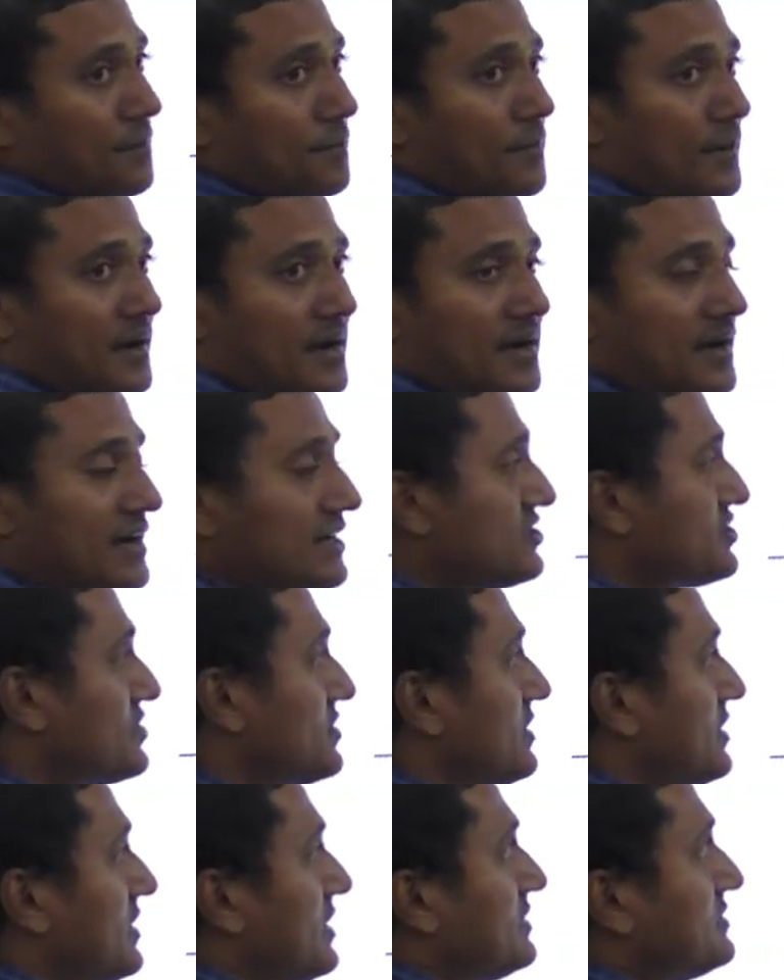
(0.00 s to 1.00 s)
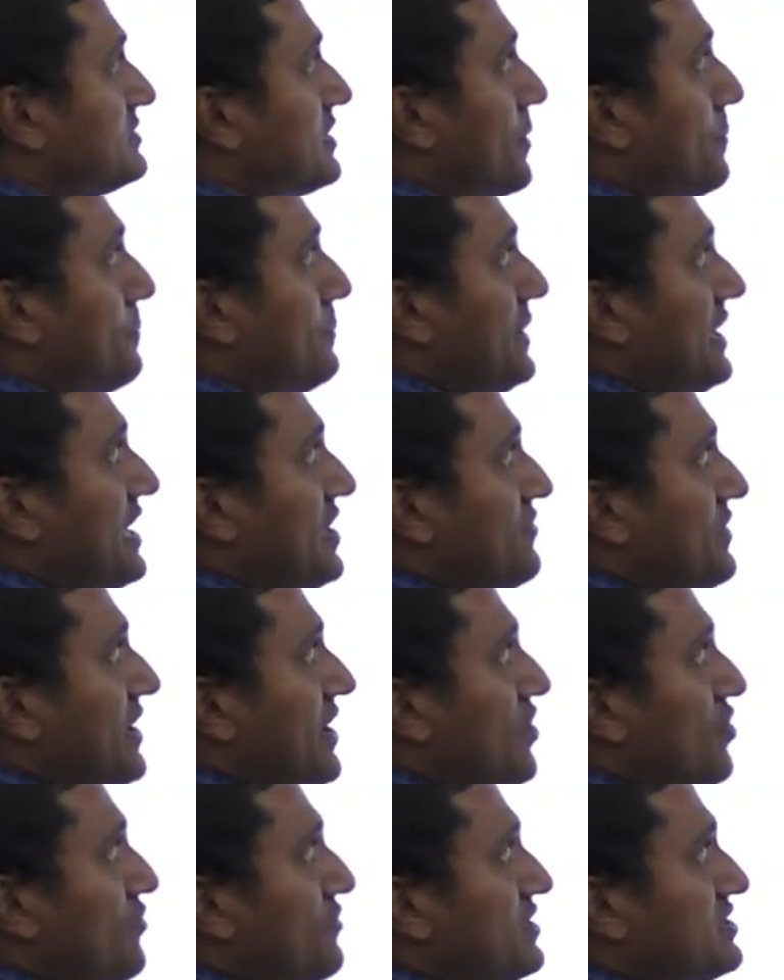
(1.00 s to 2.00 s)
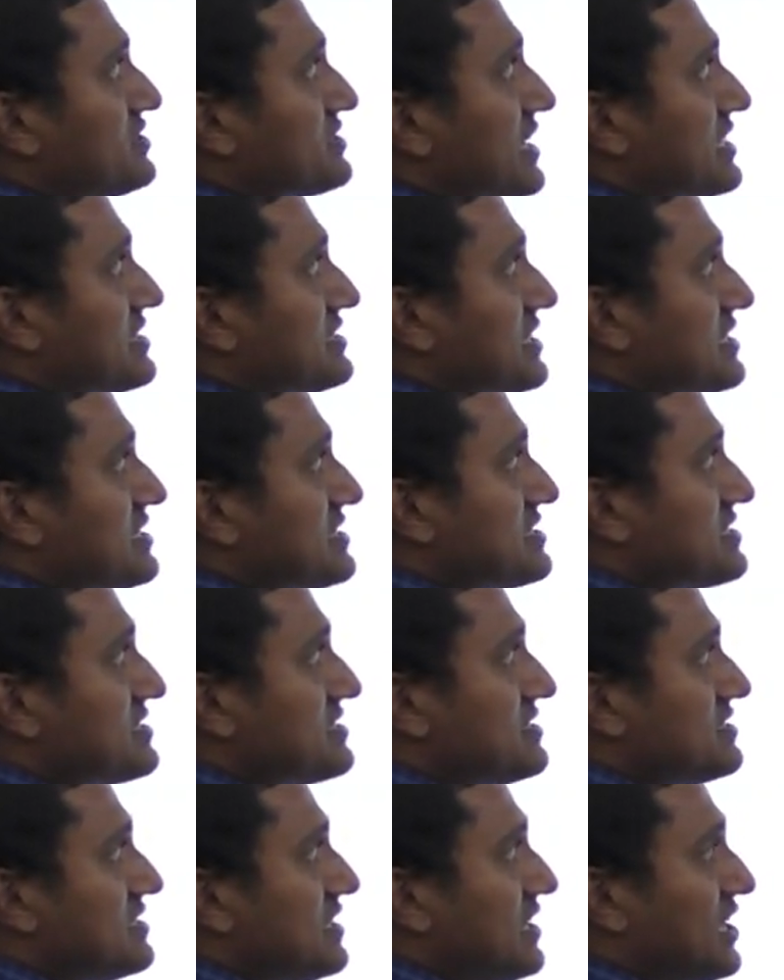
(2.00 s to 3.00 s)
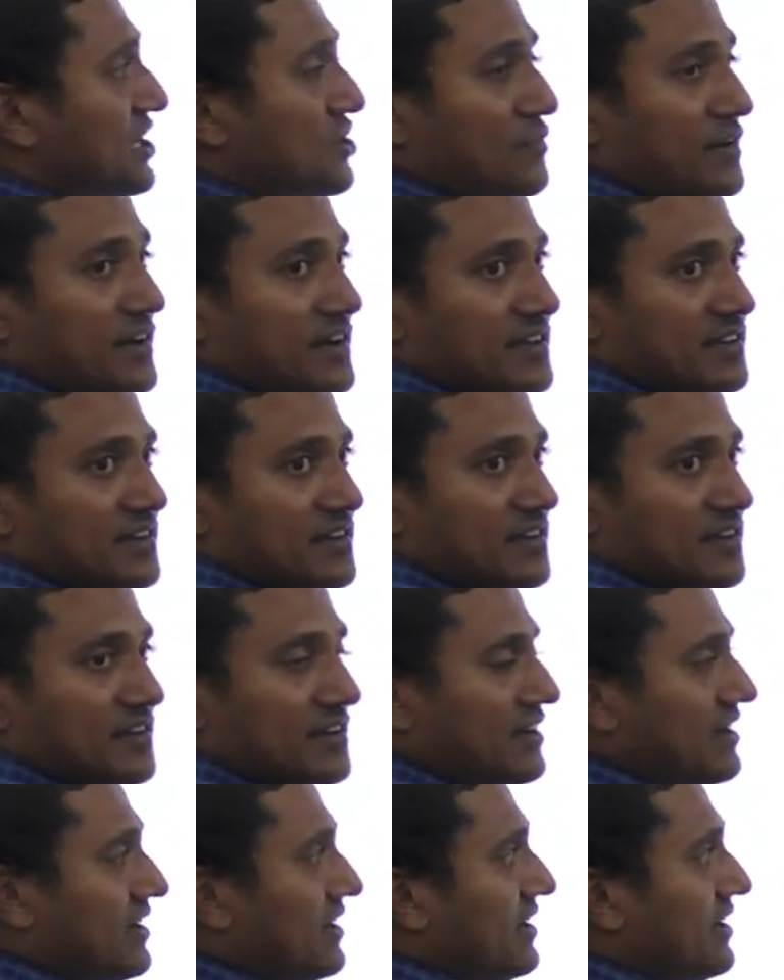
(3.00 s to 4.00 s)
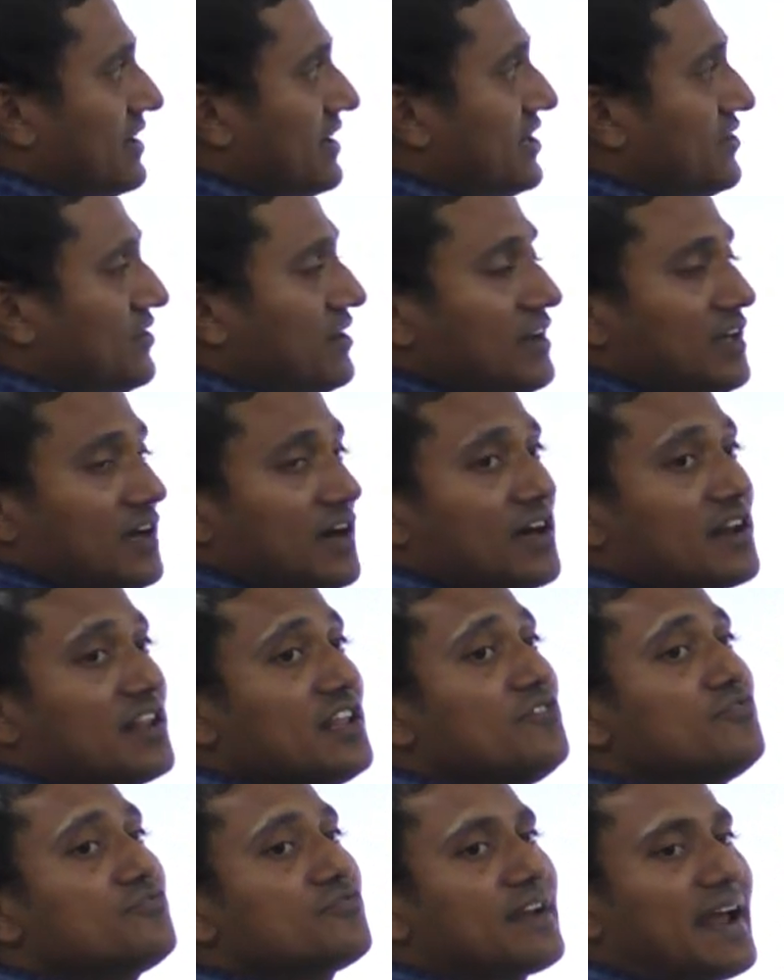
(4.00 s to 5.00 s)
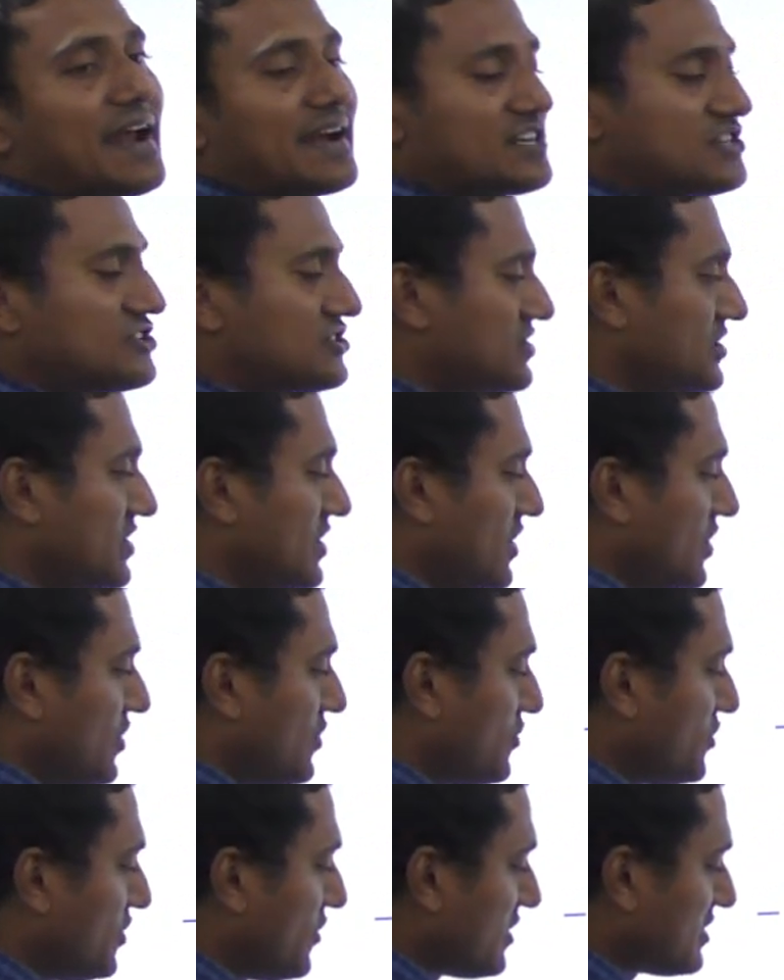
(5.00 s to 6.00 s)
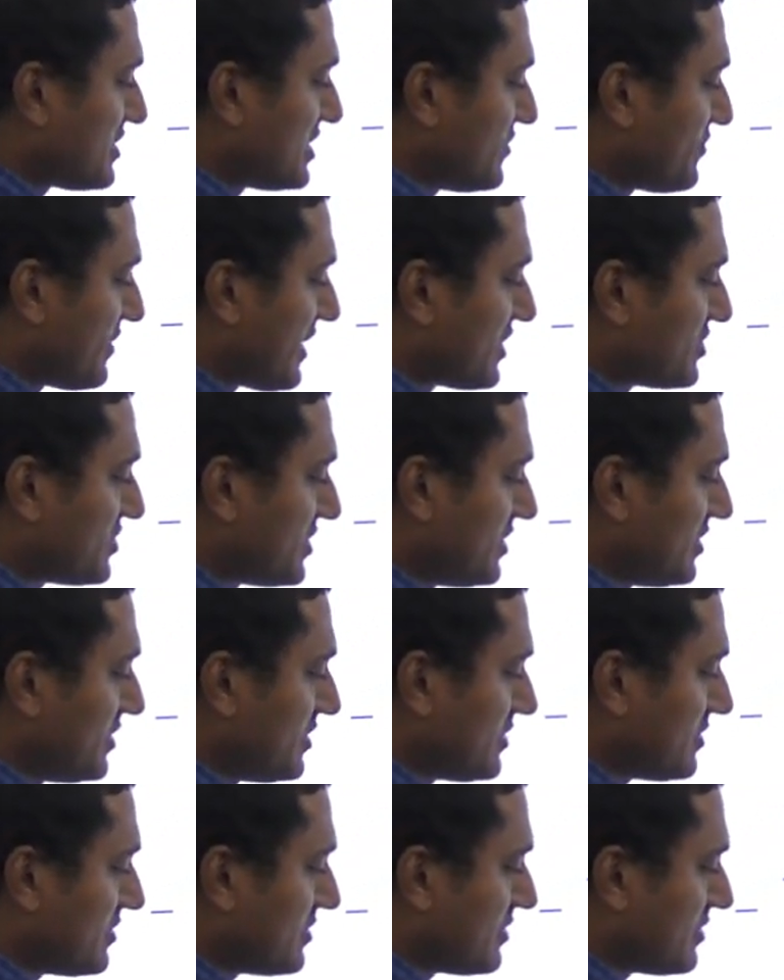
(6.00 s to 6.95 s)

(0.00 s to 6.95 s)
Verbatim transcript: But the P wave which touches liquid, it will refract. Do you know what is refraction?